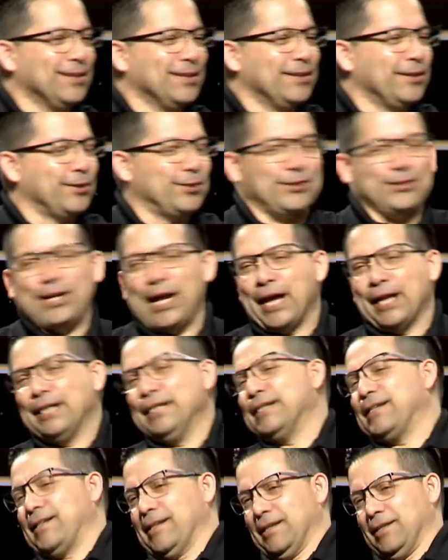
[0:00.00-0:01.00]
There's deadly
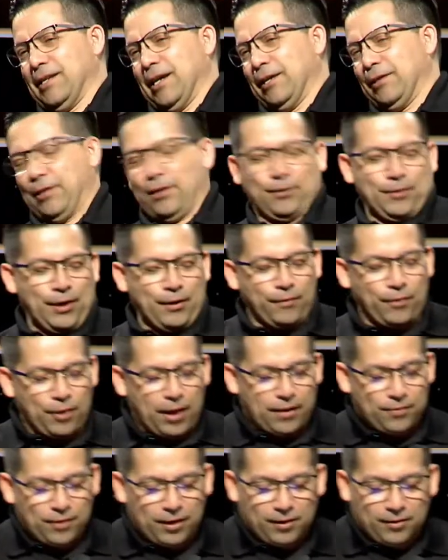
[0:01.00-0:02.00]
sins out there. They, they,
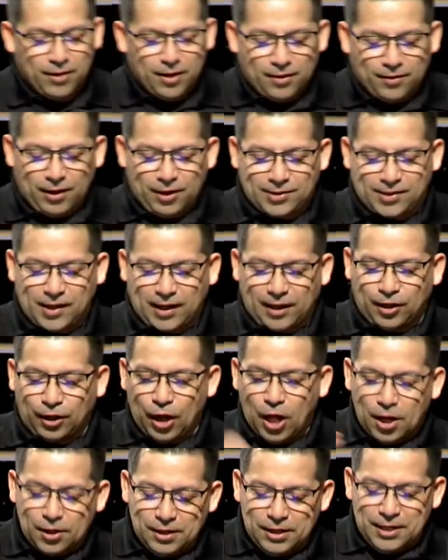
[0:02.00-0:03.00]
they, they said
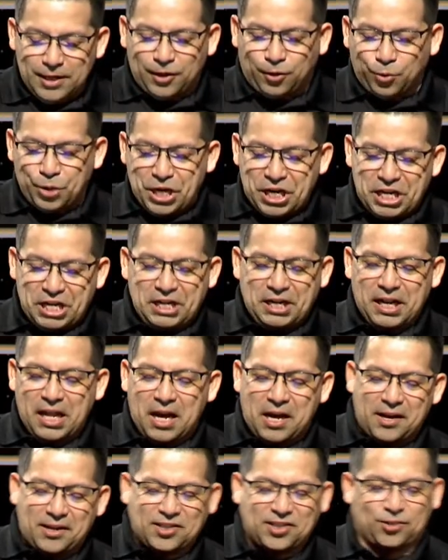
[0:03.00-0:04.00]
gluttony, greed,
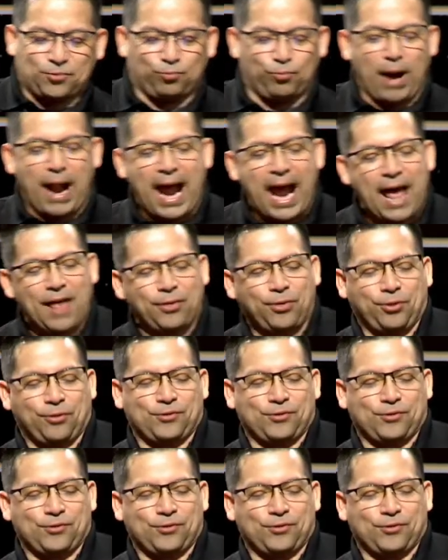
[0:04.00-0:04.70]
lust, wrath,